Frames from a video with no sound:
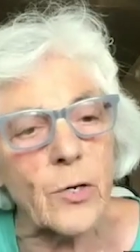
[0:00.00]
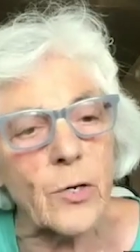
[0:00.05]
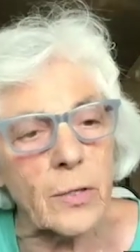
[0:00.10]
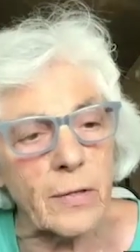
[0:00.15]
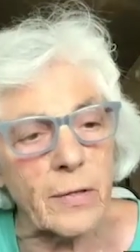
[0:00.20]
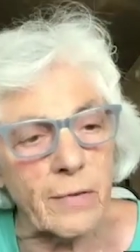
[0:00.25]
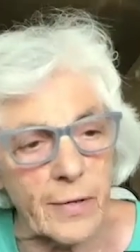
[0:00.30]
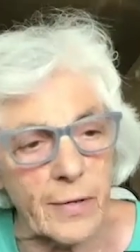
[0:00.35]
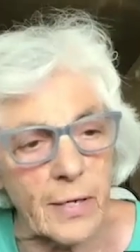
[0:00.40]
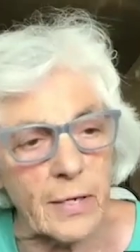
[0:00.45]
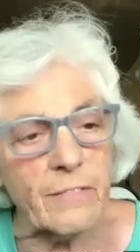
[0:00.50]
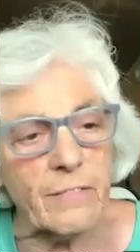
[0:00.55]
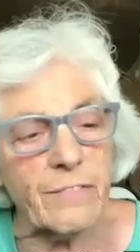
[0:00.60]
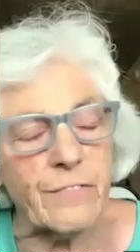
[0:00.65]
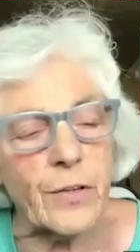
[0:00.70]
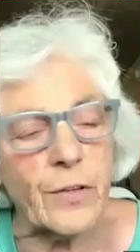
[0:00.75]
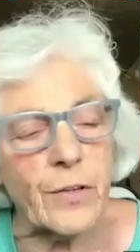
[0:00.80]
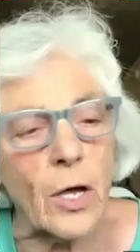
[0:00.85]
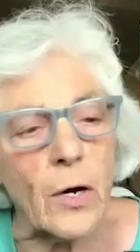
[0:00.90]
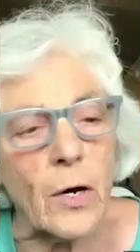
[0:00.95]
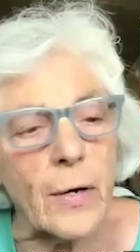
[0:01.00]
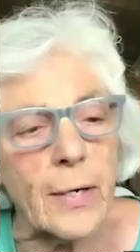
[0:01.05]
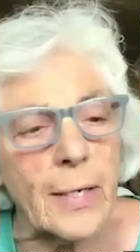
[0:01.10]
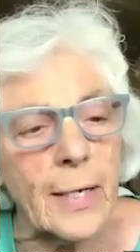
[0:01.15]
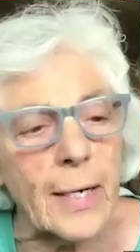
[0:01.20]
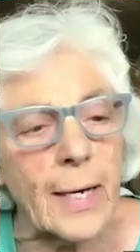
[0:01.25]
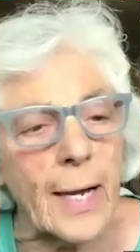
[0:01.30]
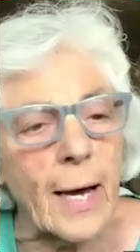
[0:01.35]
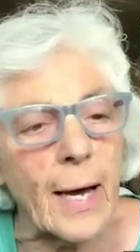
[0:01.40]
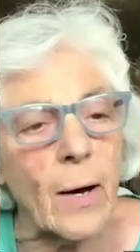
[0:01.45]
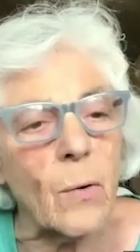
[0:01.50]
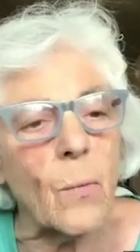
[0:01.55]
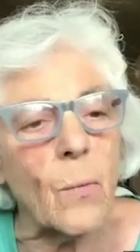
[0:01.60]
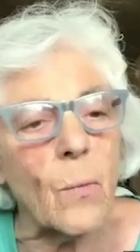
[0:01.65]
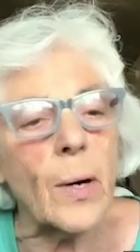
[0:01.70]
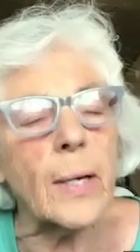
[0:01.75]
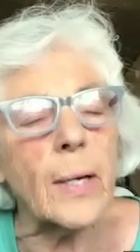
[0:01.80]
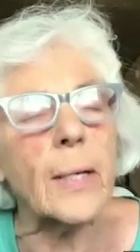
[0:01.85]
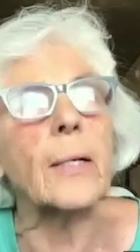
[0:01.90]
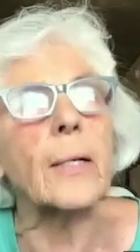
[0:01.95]
You're living in Florida now.
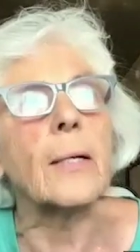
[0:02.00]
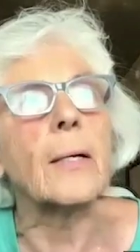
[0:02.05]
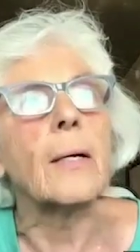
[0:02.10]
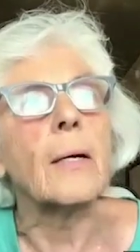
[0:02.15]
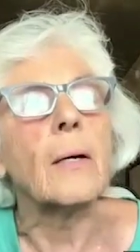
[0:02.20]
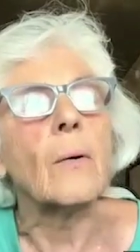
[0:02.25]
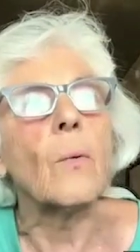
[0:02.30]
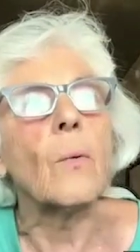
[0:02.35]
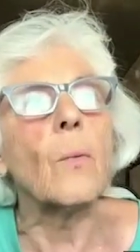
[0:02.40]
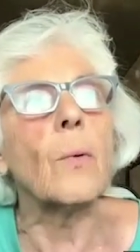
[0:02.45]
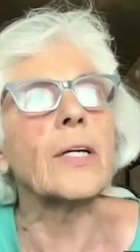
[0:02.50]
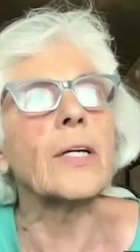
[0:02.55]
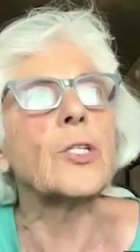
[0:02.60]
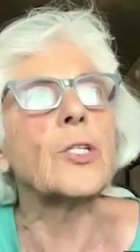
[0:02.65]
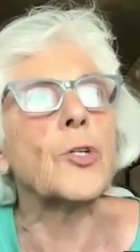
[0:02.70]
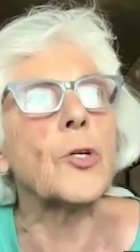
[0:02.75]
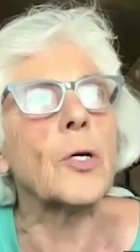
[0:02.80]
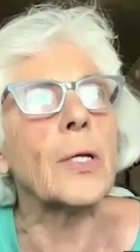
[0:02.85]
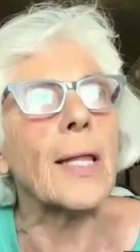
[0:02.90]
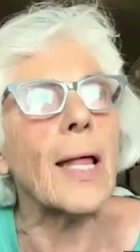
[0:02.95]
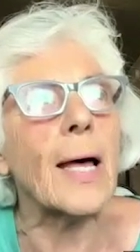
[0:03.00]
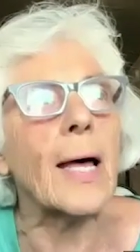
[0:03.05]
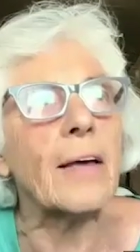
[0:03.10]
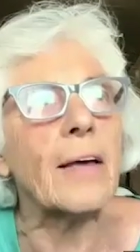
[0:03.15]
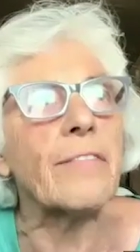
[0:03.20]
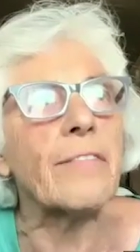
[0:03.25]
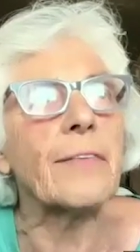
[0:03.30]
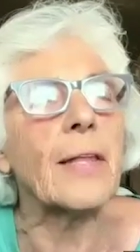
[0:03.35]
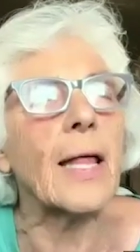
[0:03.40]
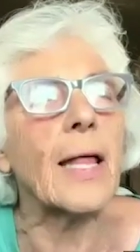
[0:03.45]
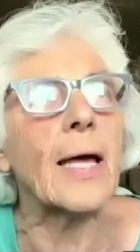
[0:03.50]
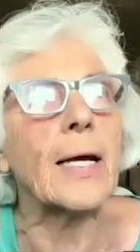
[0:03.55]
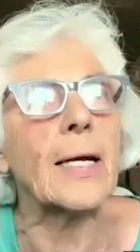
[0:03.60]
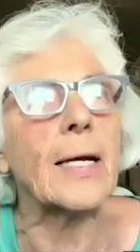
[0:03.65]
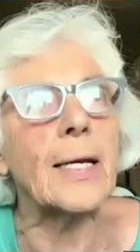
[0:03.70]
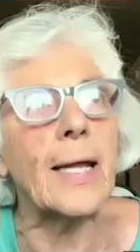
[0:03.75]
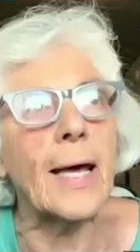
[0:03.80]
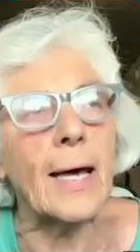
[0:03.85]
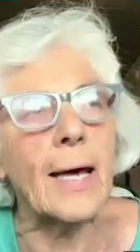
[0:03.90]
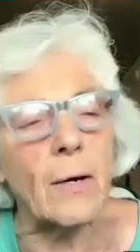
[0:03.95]
What what's your life
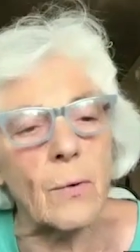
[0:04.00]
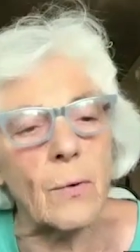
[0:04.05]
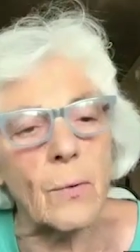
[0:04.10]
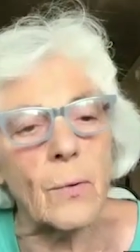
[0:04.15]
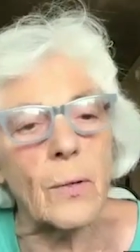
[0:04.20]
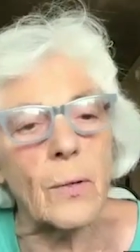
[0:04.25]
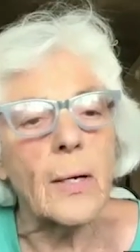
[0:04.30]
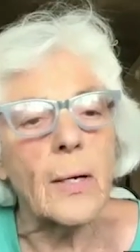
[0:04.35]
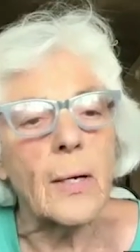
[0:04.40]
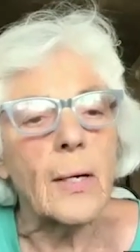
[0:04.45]
like now